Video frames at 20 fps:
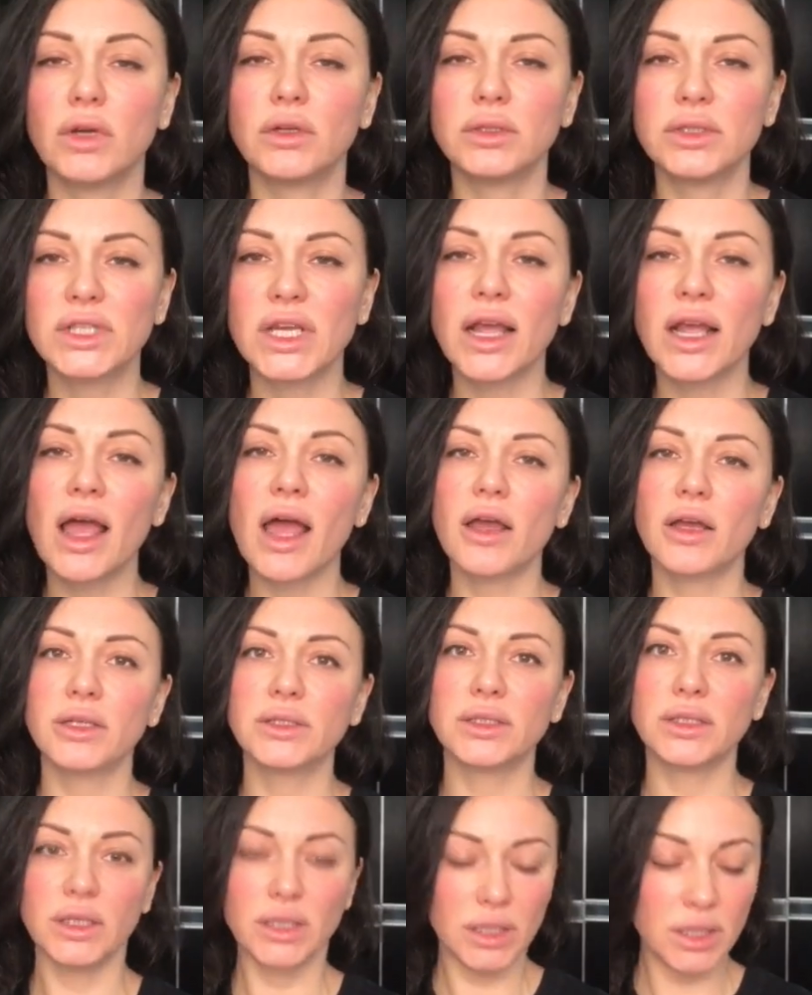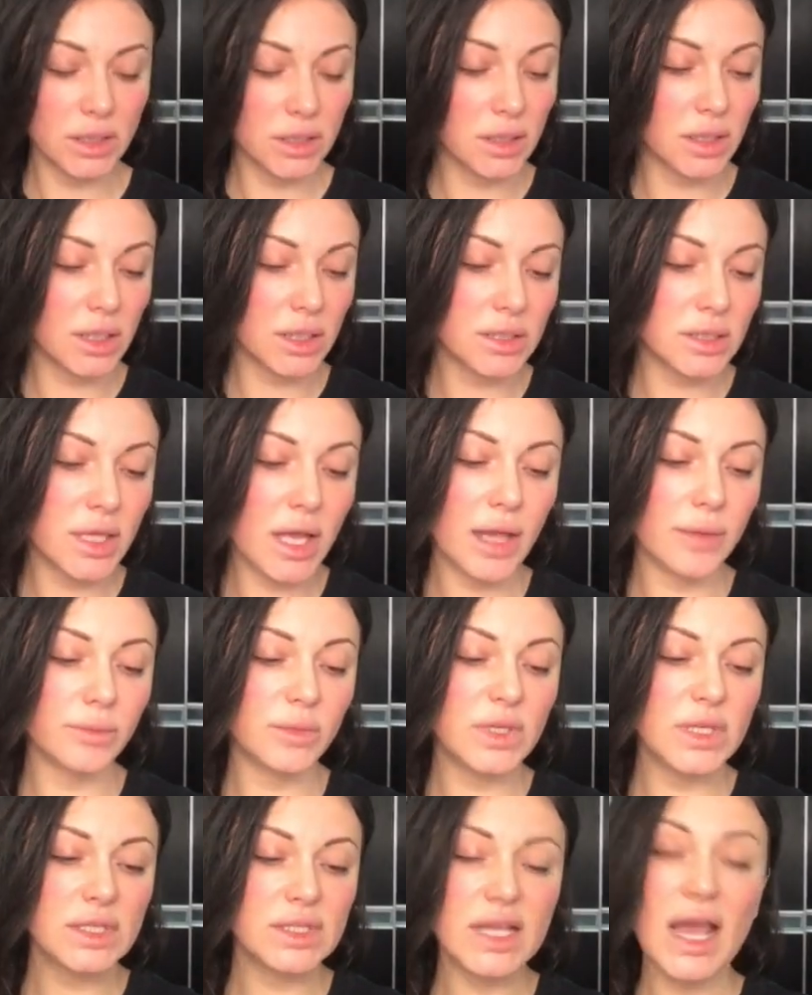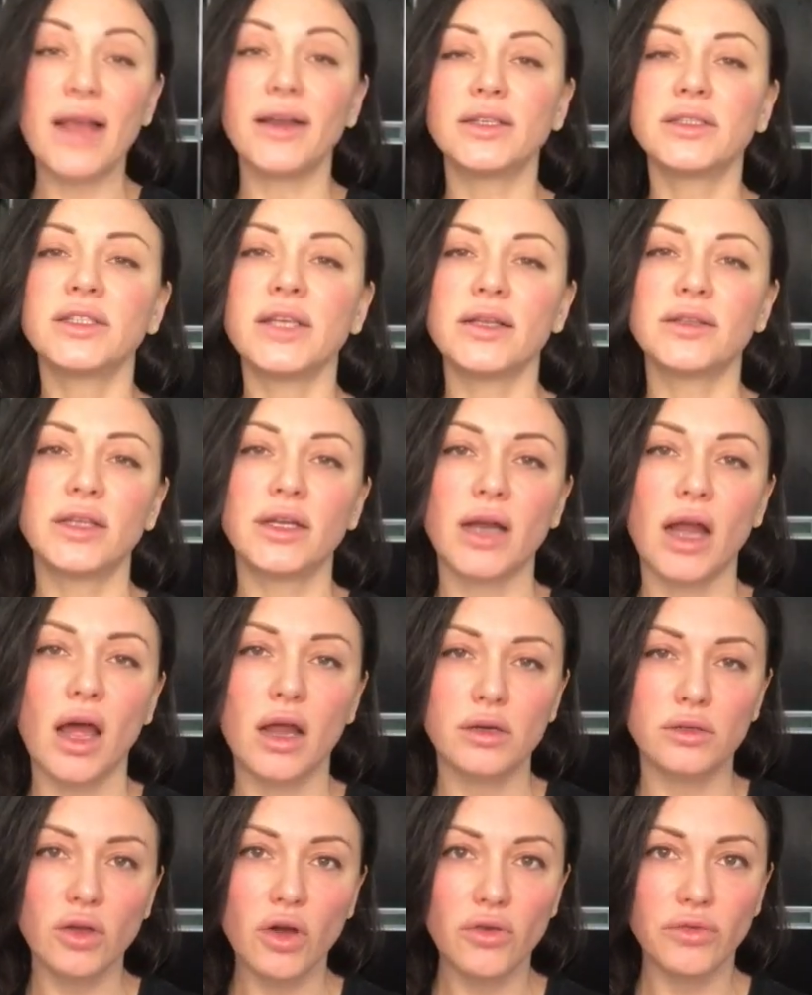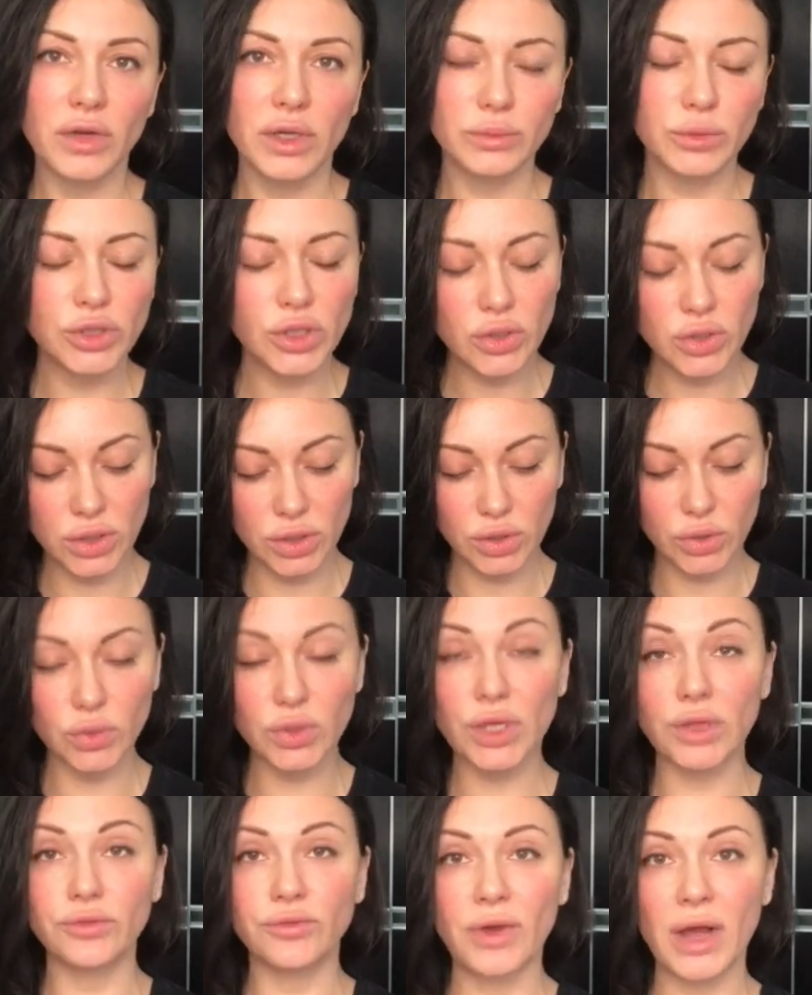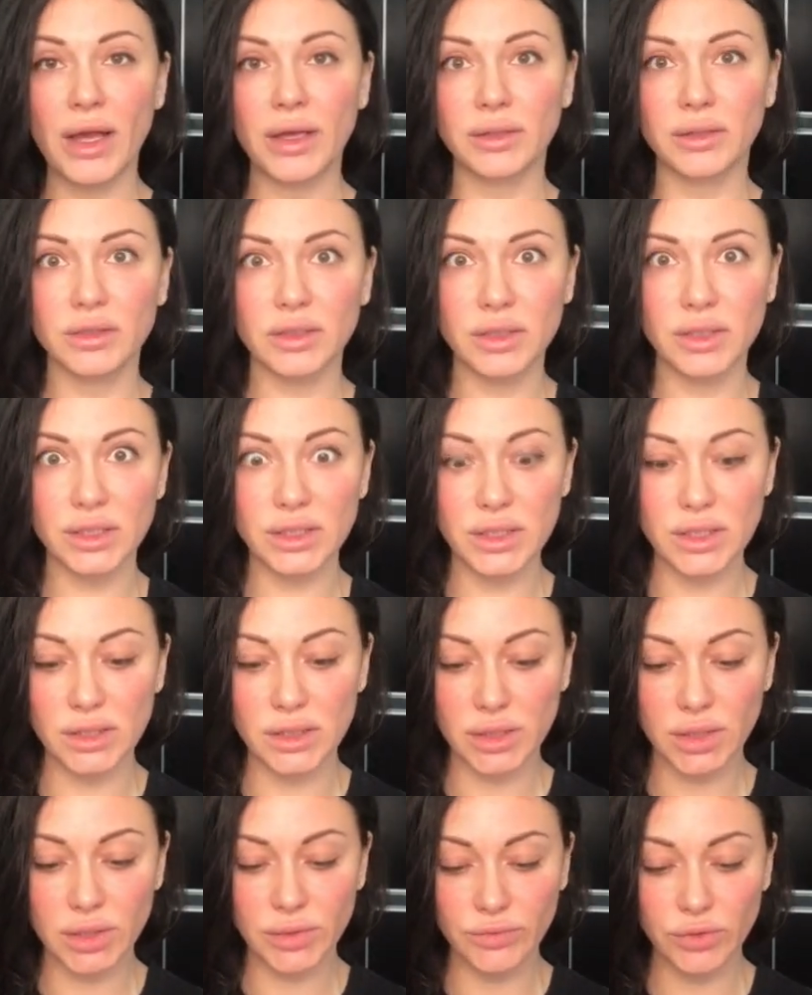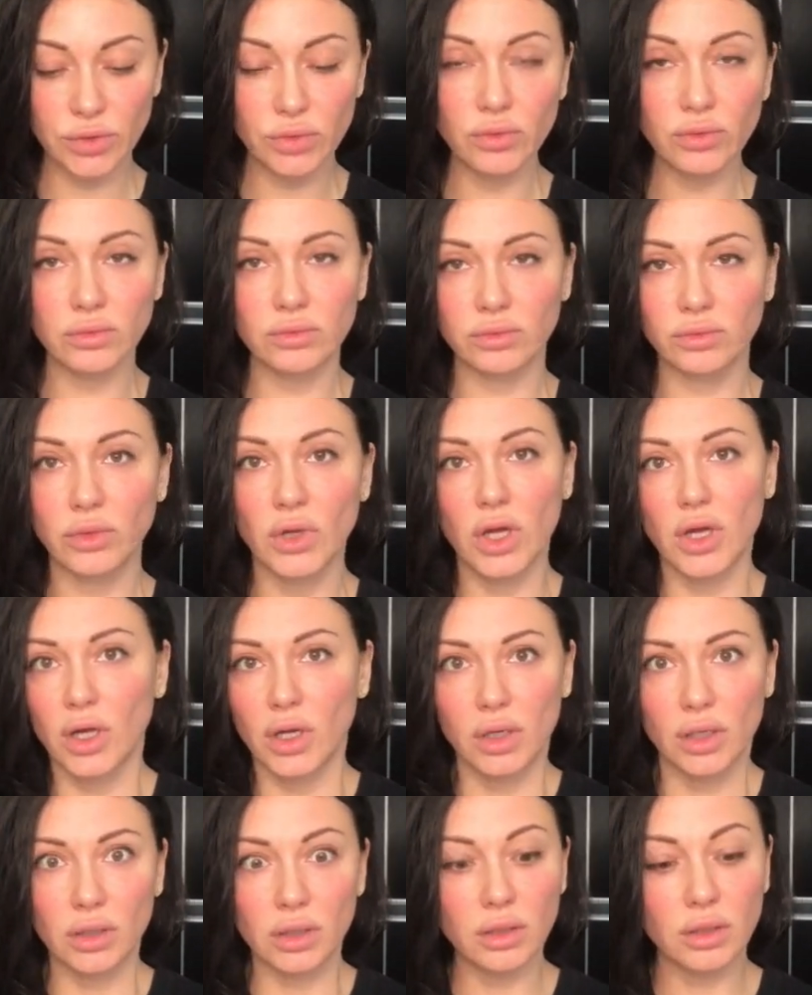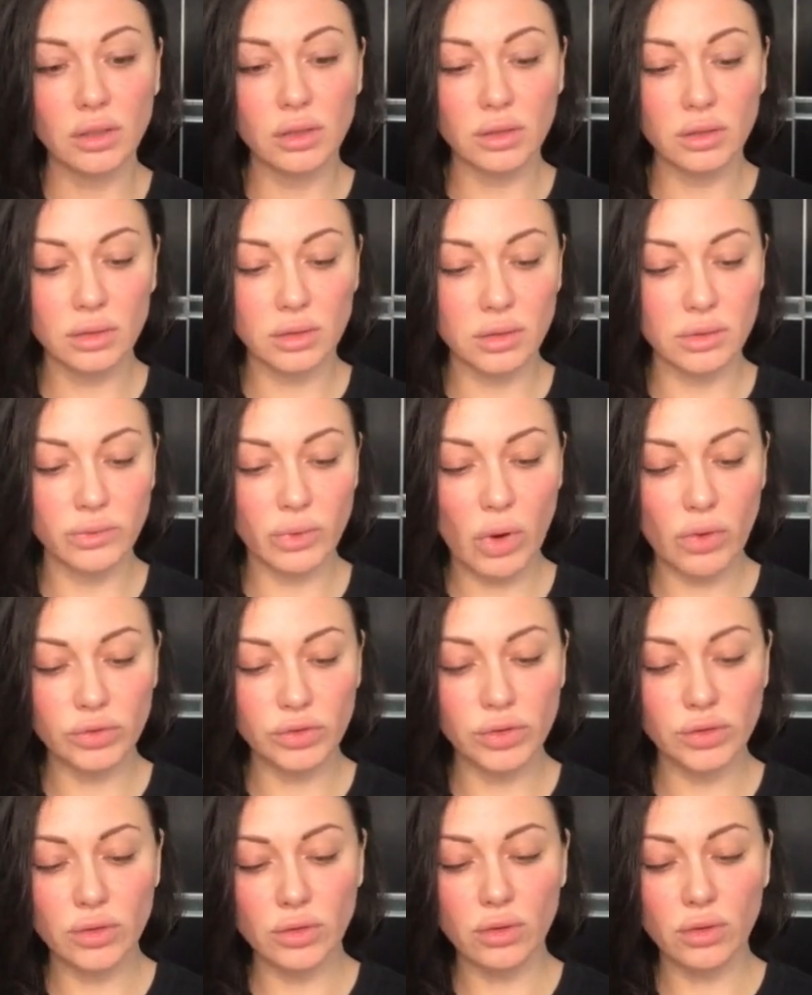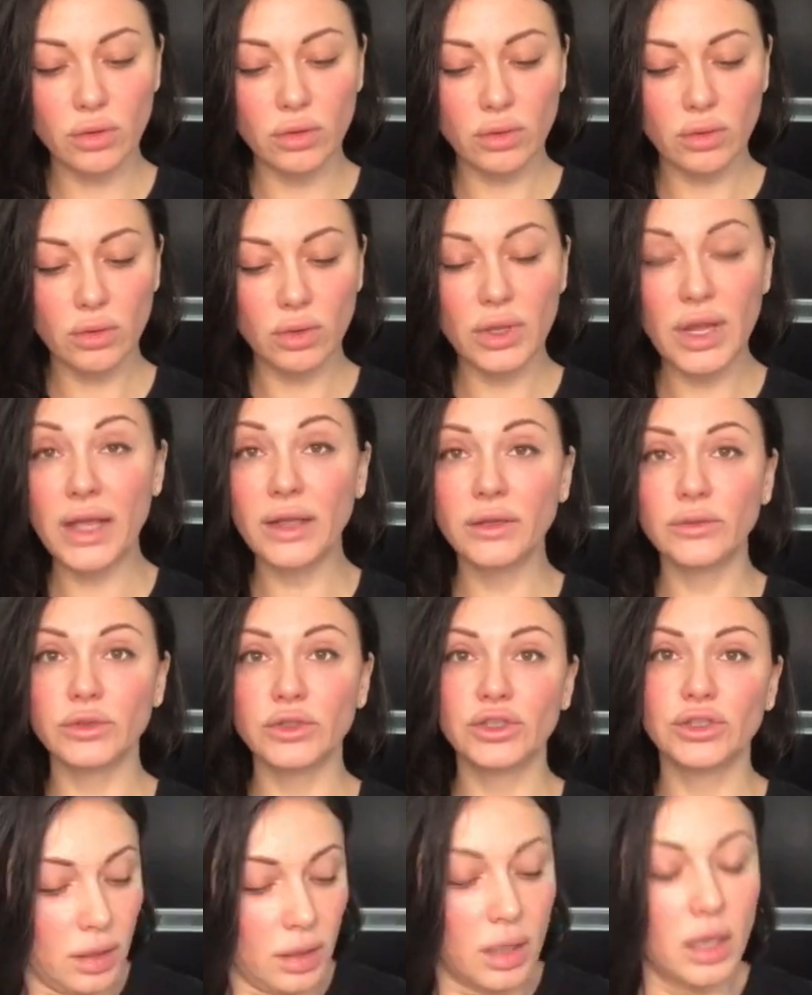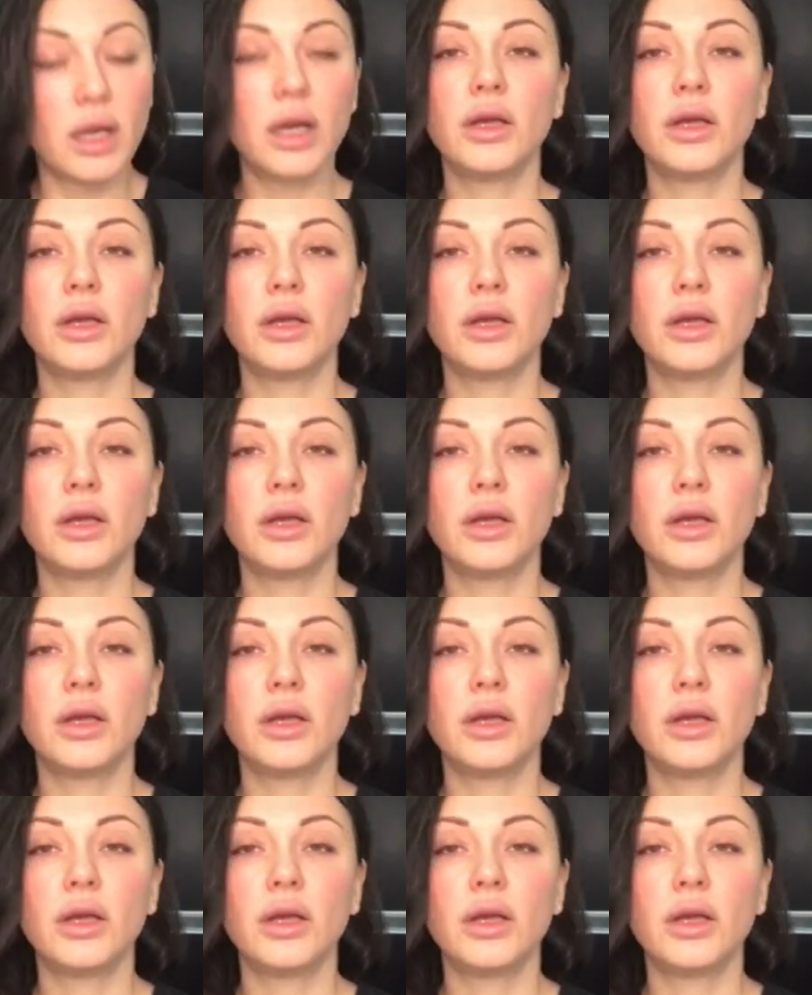The guy, his name is Alexander Orlov. I'm sure that you can find his interview on your language.